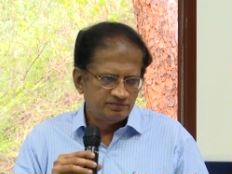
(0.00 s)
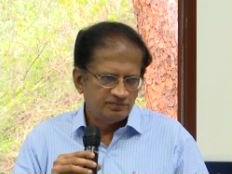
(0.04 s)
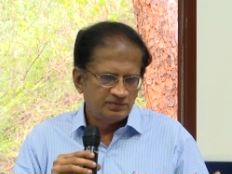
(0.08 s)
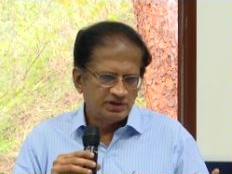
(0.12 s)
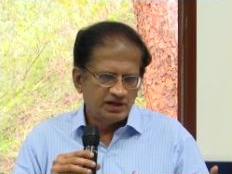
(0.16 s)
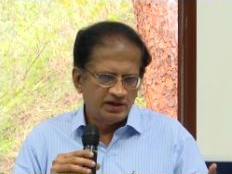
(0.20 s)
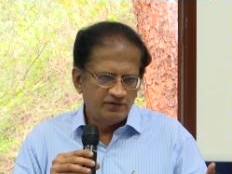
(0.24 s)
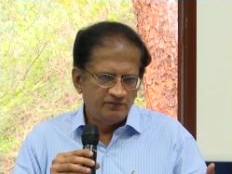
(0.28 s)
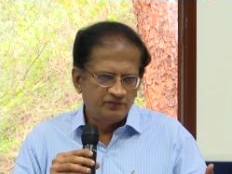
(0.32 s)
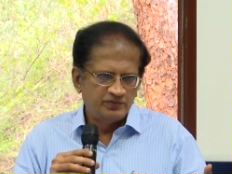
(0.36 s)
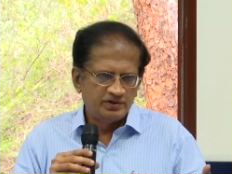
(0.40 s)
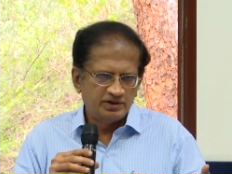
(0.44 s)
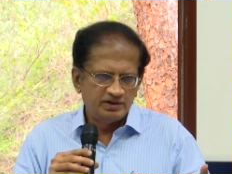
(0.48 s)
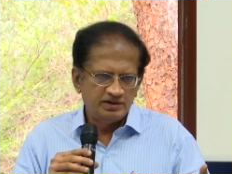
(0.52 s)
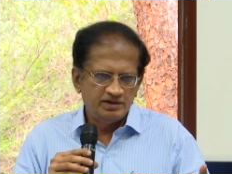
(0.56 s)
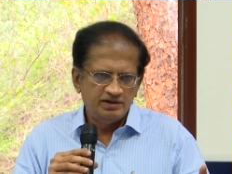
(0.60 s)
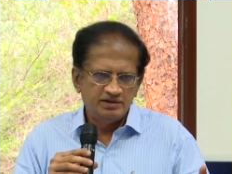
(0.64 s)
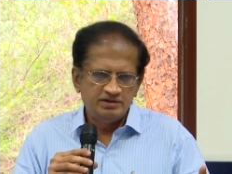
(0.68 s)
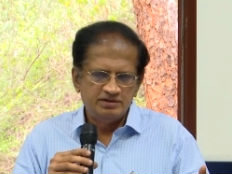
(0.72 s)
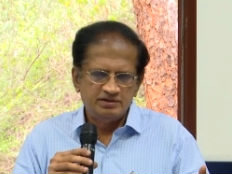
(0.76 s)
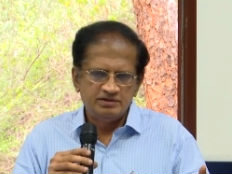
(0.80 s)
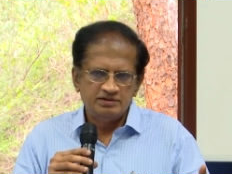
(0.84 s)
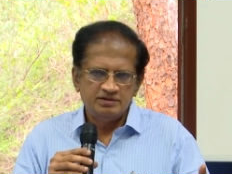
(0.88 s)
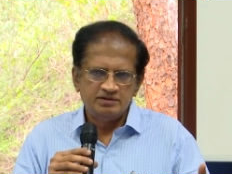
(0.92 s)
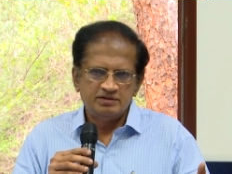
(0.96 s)
After that,
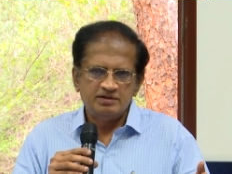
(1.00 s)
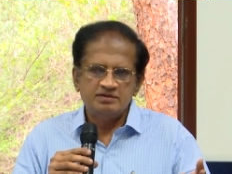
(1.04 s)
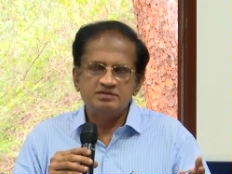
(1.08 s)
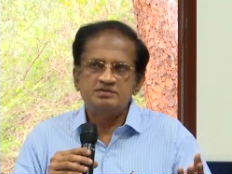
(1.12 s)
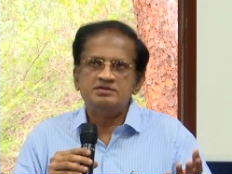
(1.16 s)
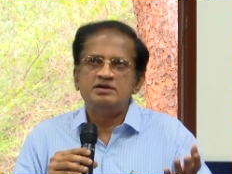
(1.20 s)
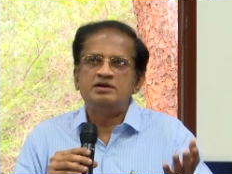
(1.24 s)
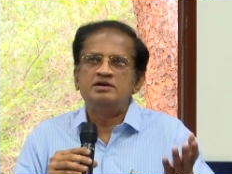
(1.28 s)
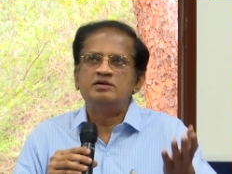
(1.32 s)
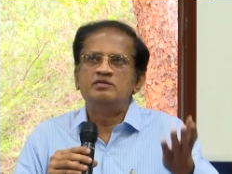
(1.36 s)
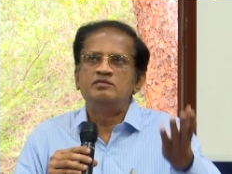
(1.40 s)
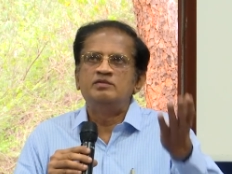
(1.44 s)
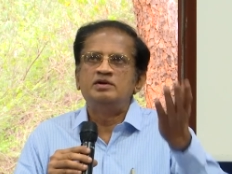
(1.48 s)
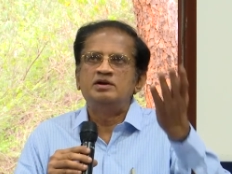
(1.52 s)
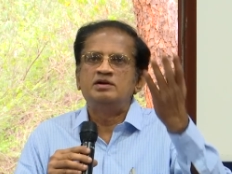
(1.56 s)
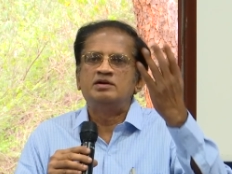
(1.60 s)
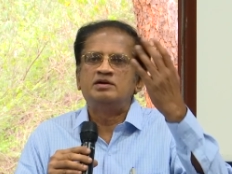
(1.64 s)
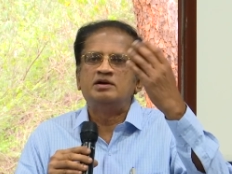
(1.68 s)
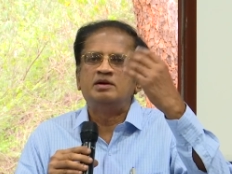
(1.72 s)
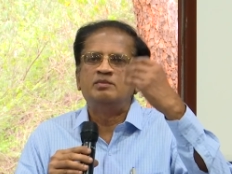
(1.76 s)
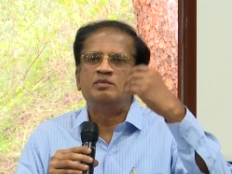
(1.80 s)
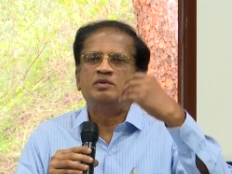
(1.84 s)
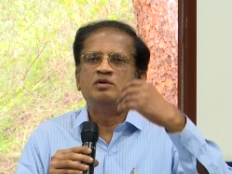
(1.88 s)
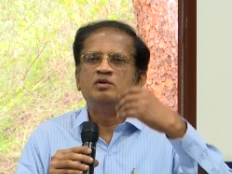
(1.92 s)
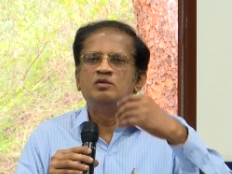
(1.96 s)
the sun will
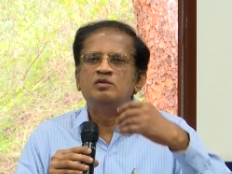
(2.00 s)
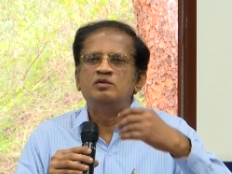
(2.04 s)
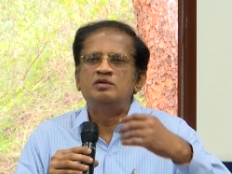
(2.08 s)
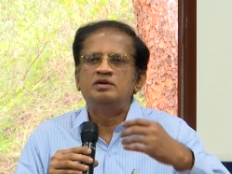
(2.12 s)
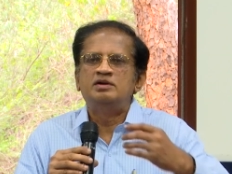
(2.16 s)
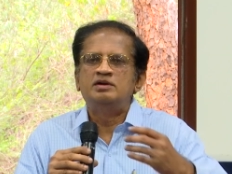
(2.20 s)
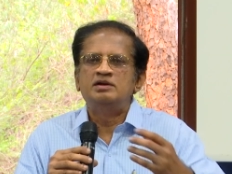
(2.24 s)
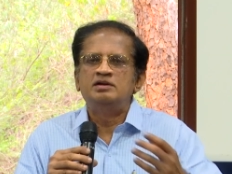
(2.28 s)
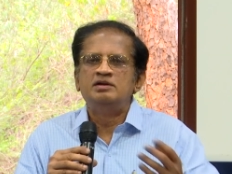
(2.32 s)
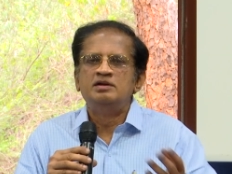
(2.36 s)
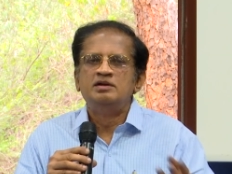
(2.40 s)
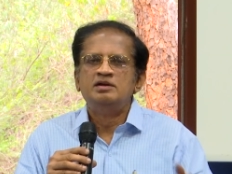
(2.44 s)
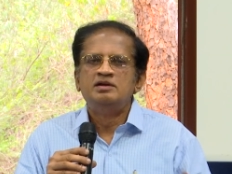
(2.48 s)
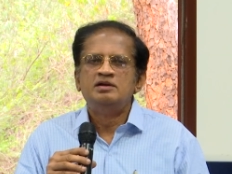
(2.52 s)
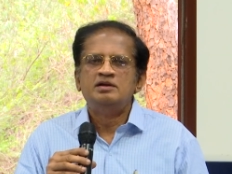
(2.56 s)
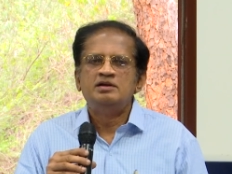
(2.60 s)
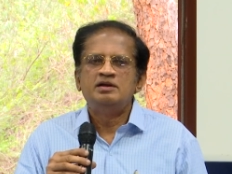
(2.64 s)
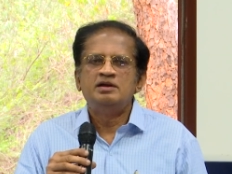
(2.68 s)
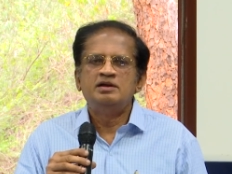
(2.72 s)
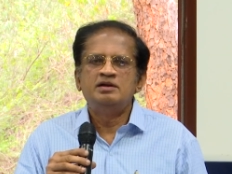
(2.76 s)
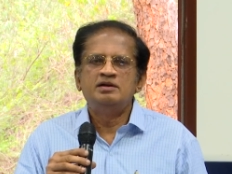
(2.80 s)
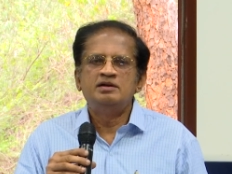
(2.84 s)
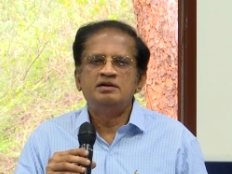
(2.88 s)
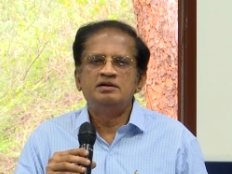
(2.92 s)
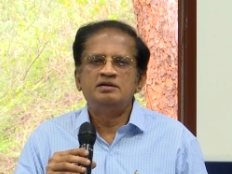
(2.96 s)
come out
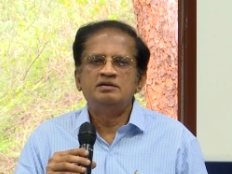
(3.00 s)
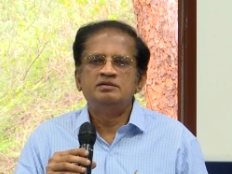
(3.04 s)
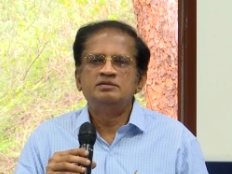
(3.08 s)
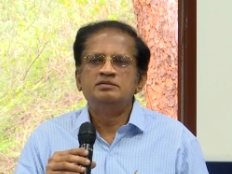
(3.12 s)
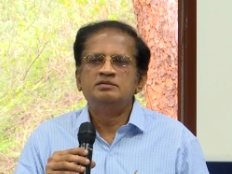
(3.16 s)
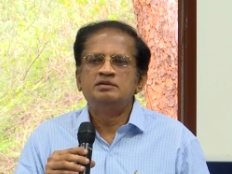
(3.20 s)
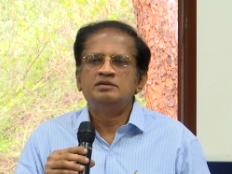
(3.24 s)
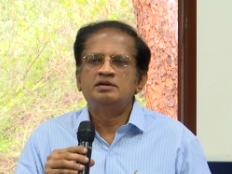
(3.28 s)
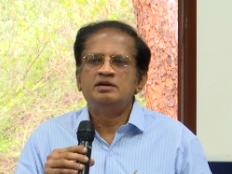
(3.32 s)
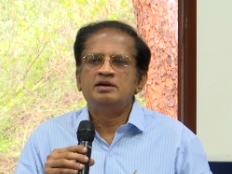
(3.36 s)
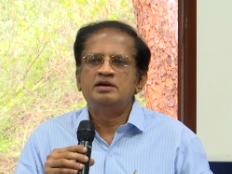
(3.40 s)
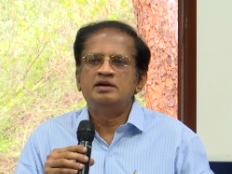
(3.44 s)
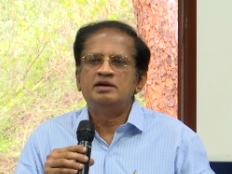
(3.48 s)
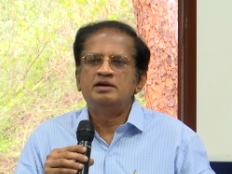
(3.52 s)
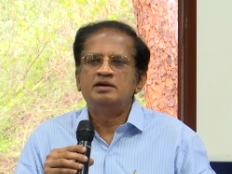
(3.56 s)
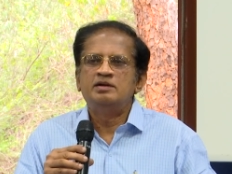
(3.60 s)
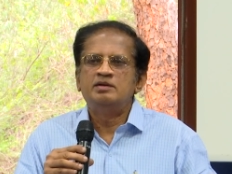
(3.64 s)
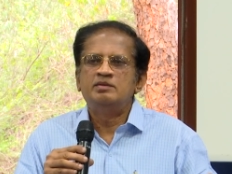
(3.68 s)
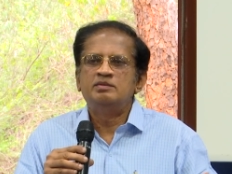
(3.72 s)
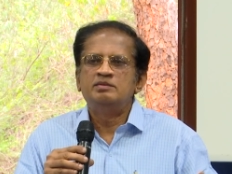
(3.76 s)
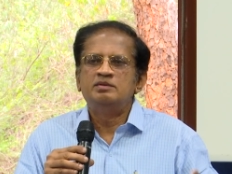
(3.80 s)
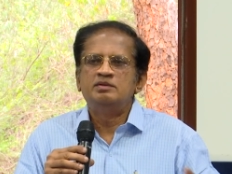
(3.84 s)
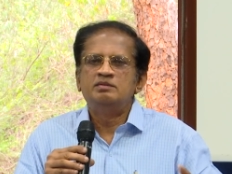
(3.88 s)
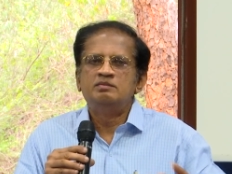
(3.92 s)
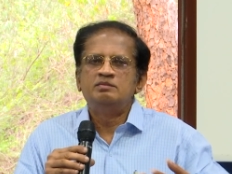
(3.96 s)
in
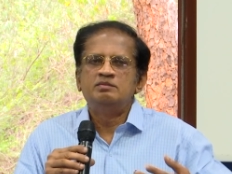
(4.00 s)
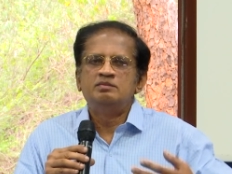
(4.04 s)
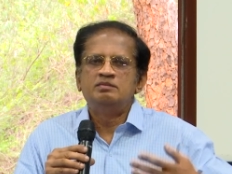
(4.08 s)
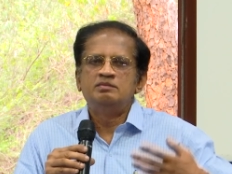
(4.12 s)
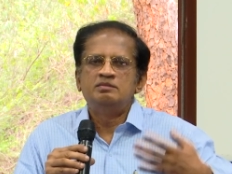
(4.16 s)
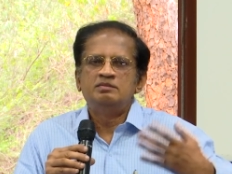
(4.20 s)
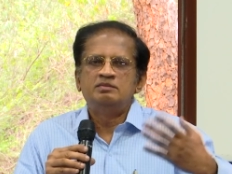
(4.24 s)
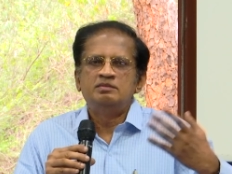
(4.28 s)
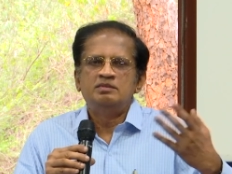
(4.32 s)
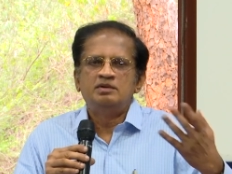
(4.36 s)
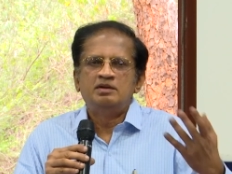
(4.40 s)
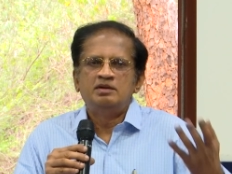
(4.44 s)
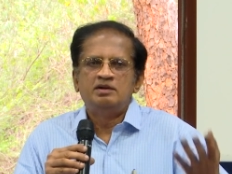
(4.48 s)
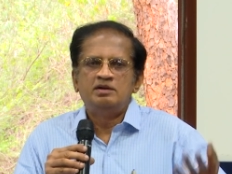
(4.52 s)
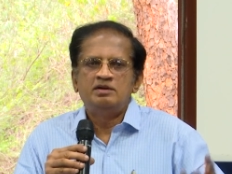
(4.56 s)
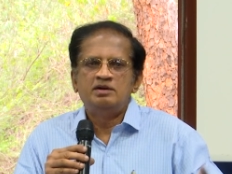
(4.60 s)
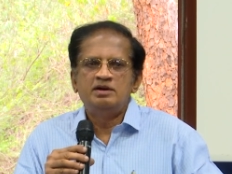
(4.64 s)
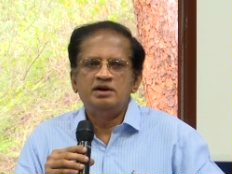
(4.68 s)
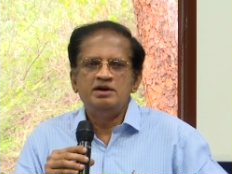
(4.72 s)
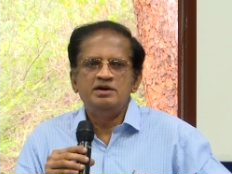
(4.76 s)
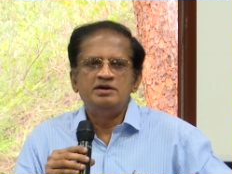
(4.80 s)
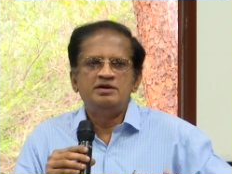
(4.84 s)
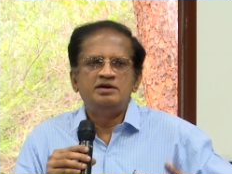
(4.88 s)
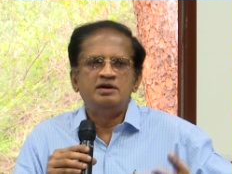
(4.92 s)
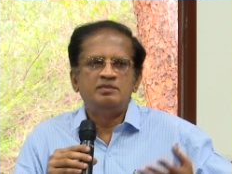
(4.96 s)

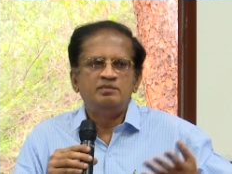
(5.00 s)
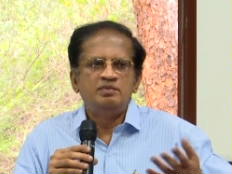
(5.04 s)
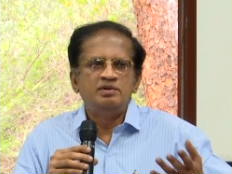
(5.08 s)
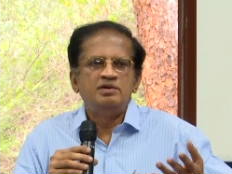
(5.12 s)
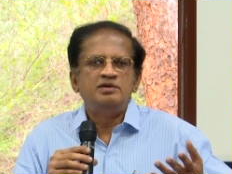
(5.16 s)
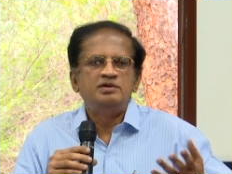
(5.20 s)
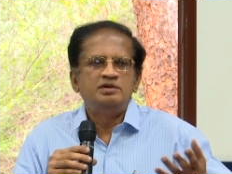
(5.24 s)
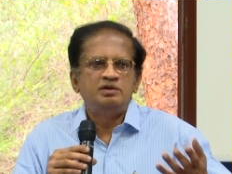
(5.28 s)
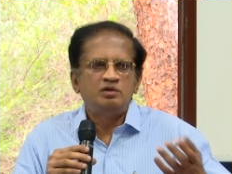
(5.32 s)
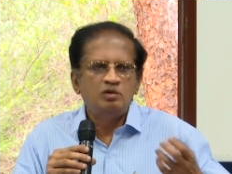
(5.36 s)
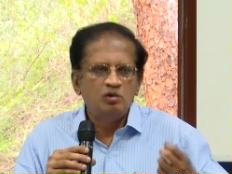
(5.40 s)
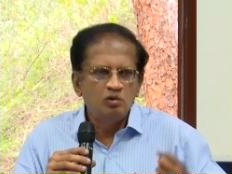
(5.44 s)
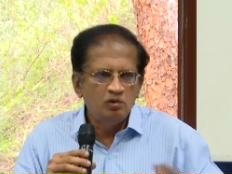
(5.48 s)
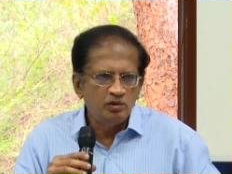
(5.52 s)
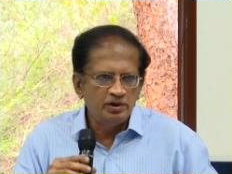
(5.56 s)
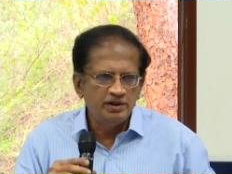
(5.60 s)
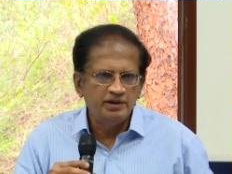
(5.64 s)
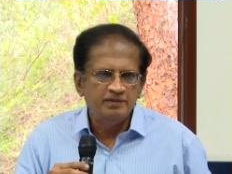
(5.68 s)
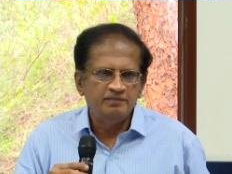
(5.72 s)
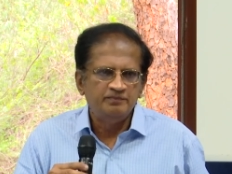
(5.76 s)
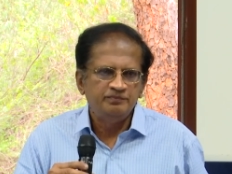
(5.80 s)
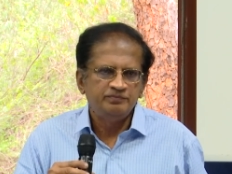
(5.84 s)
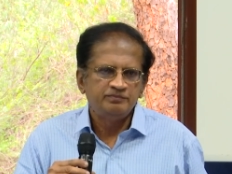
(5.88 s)
redoubled glory.